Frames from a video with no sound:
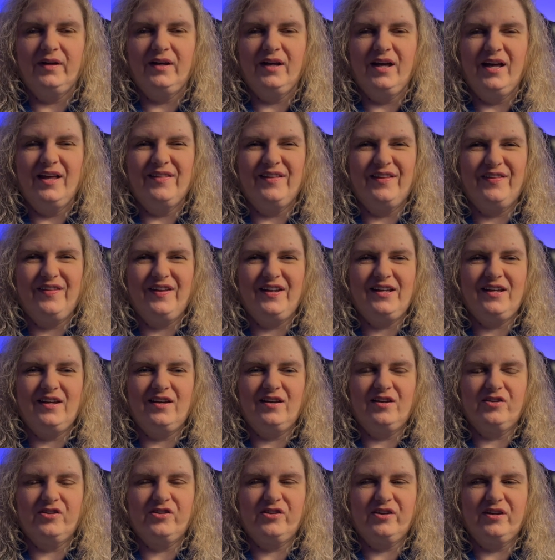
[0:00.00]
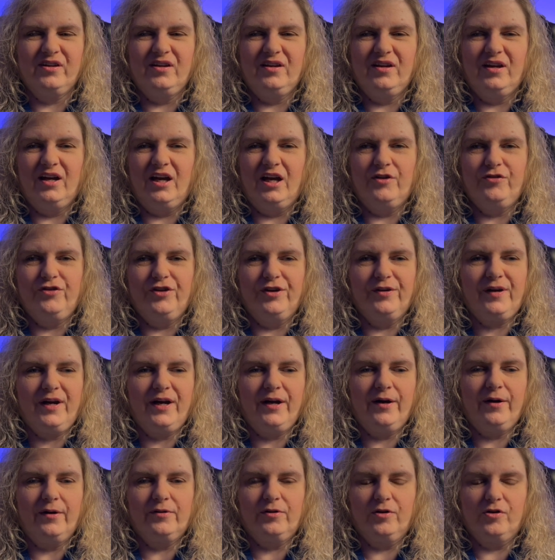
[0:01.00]
The thing is, if your
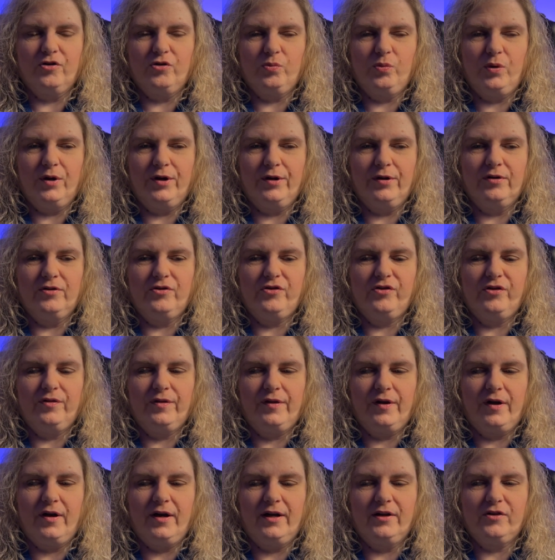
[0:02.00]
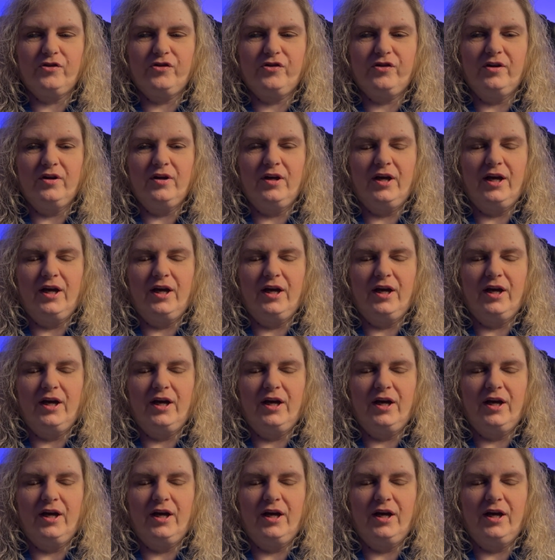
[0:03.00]
character's words, thoughts,